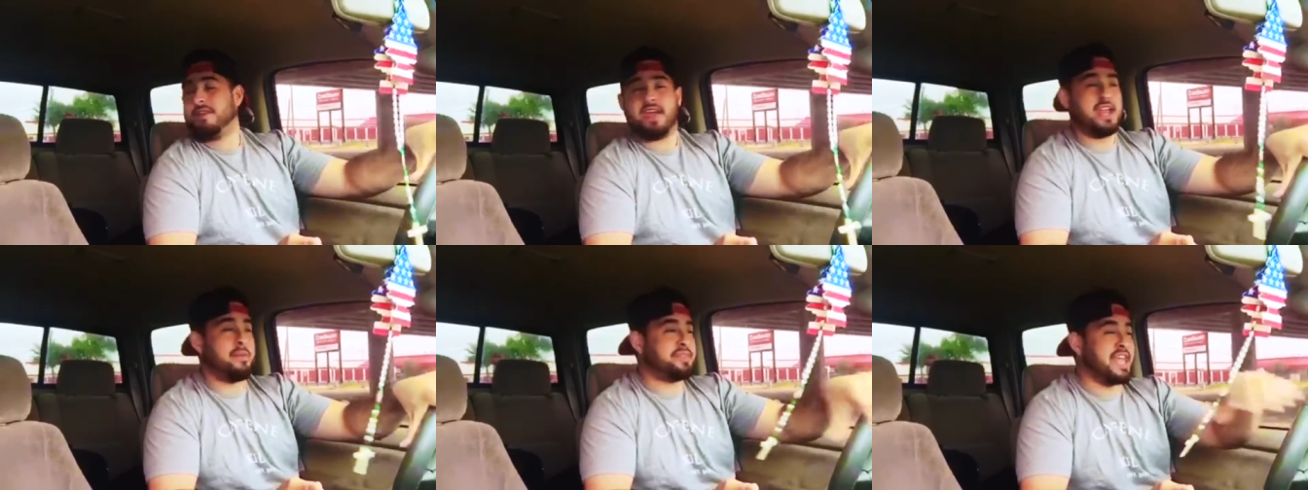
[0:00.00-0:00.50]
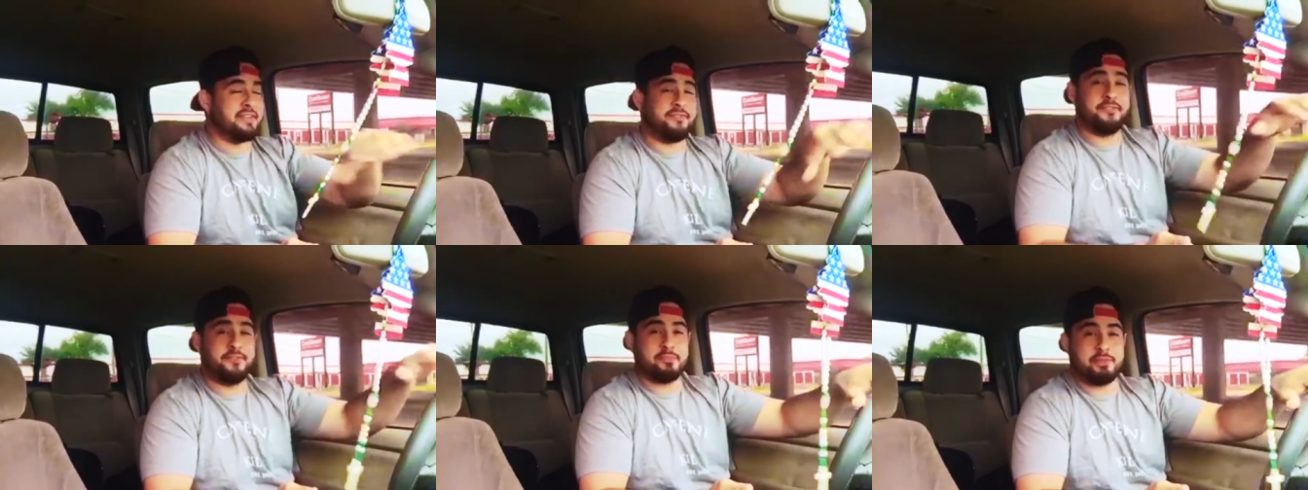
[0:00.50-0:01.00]
And I'm
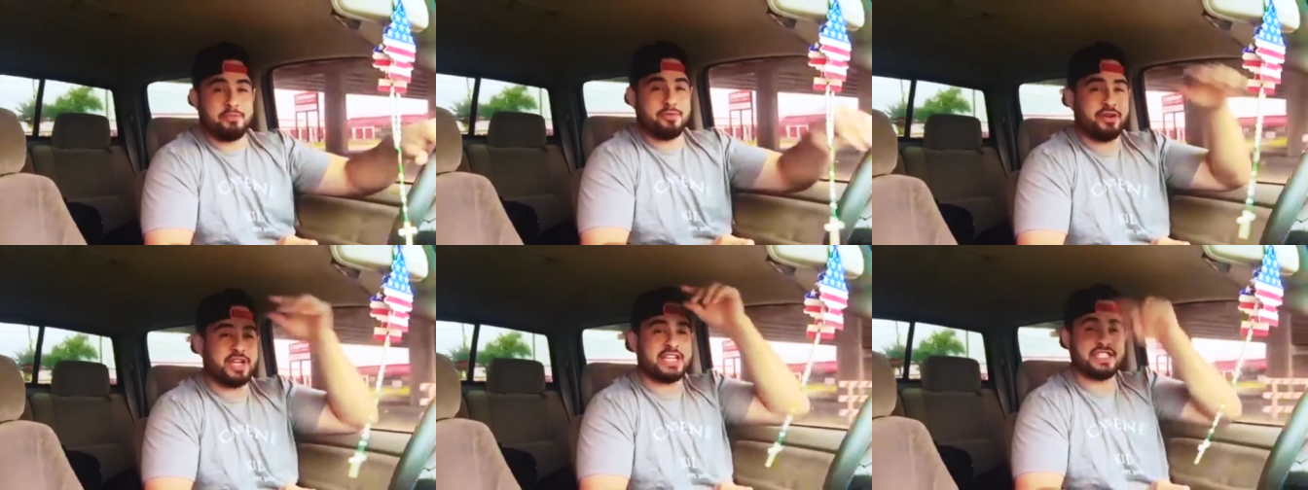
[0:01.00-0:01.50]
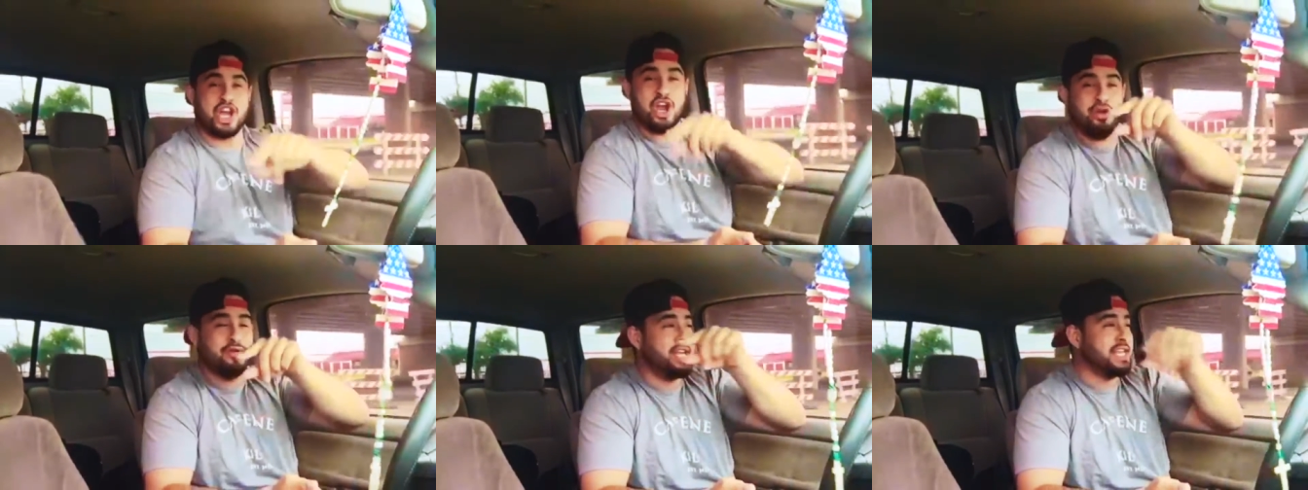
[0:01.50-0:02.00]
thankful for the people who are gonna
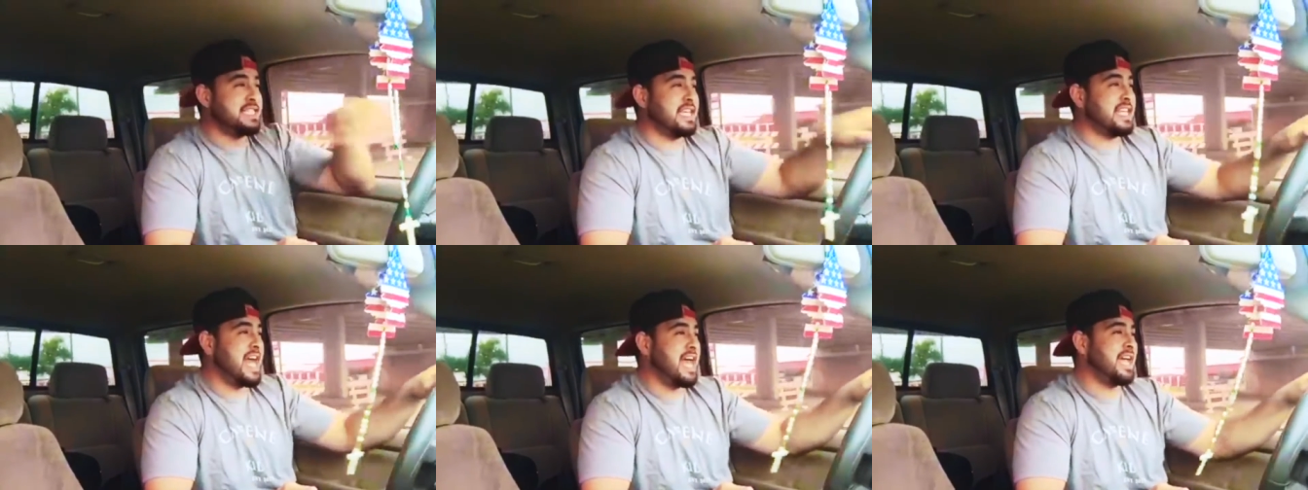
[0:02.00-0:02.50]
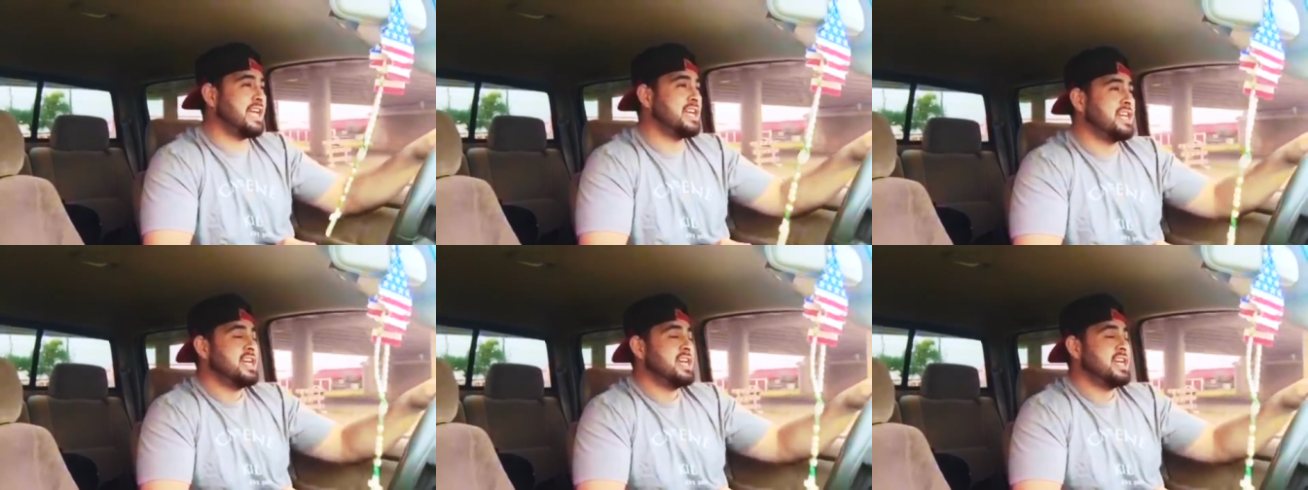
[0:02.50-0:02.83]
tune in today